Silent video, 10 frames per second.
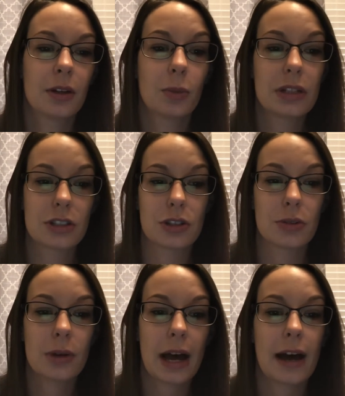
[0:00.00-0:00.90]
We
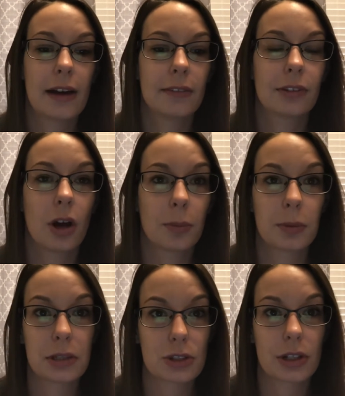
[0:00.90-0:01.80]
do have
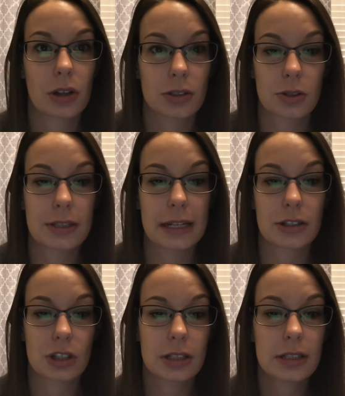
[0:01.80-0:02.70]
complimentary
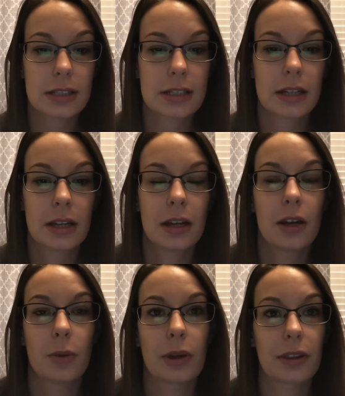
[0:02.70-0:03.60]
consultations.
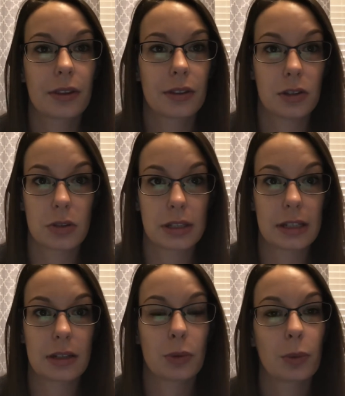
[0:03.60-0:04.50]
You could
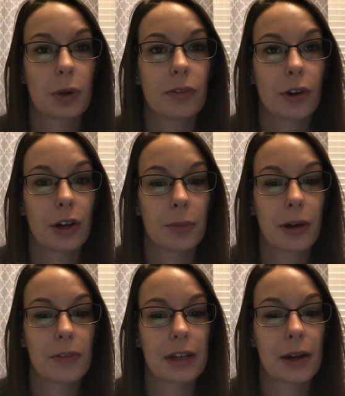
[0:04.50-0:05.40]
get in with one of our
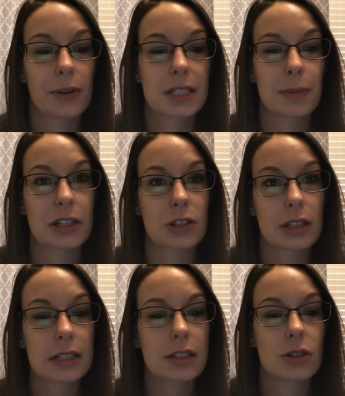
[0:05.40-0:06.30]
pelvic health
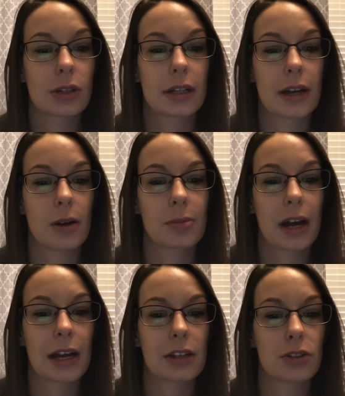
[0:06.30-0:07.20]
specialists who can help
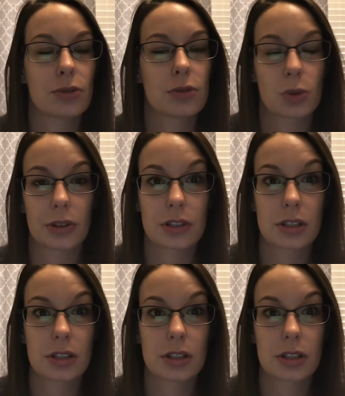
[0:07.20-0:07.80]
guide you toward the